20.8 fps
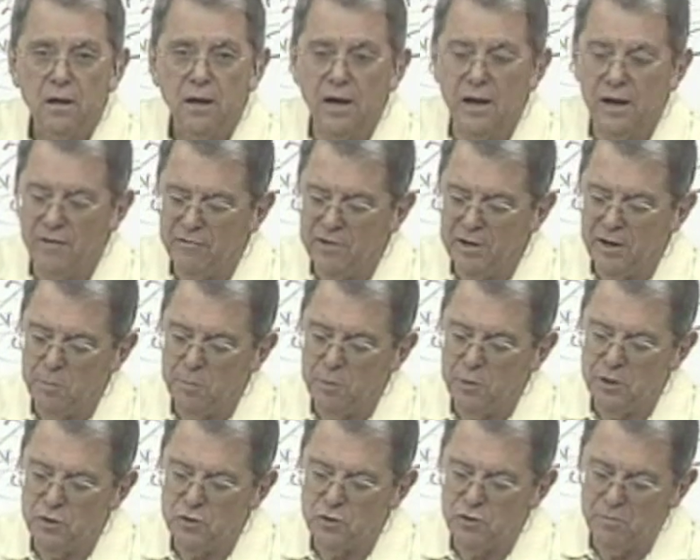I've got a
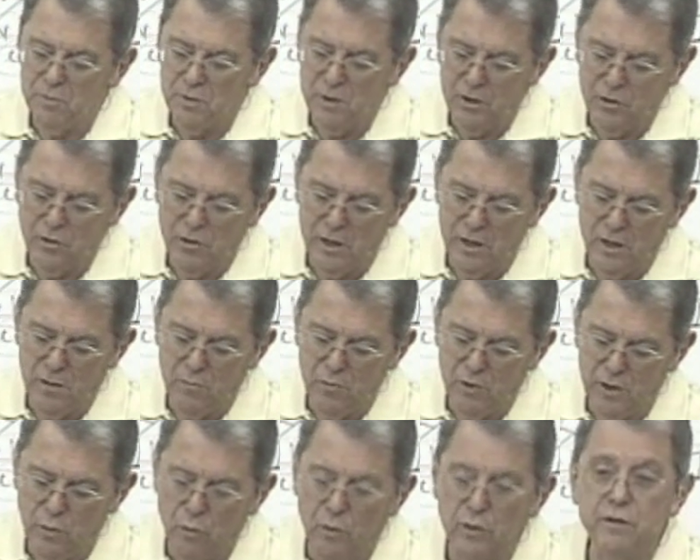picture of Billy Graham
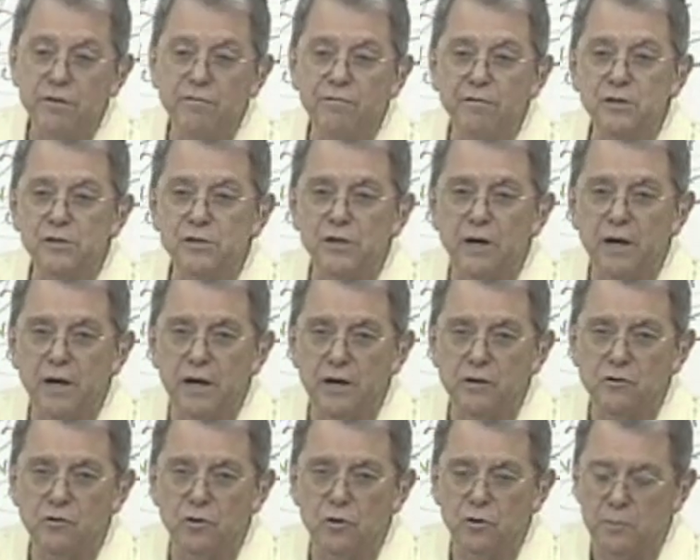when he went to visit
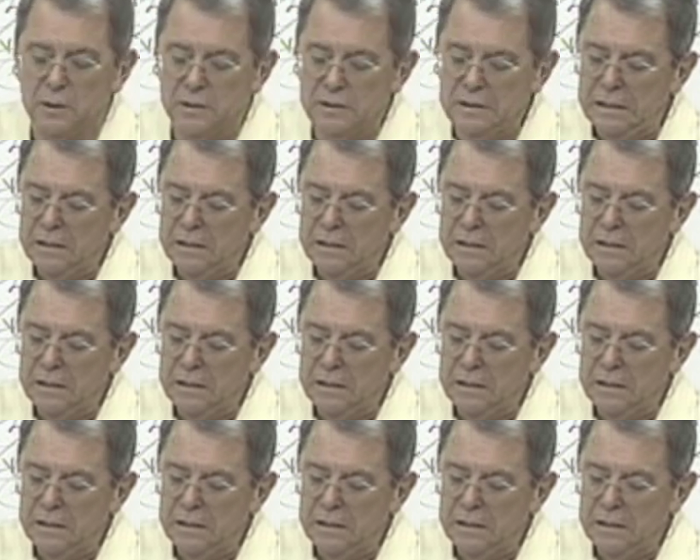Harry Truman.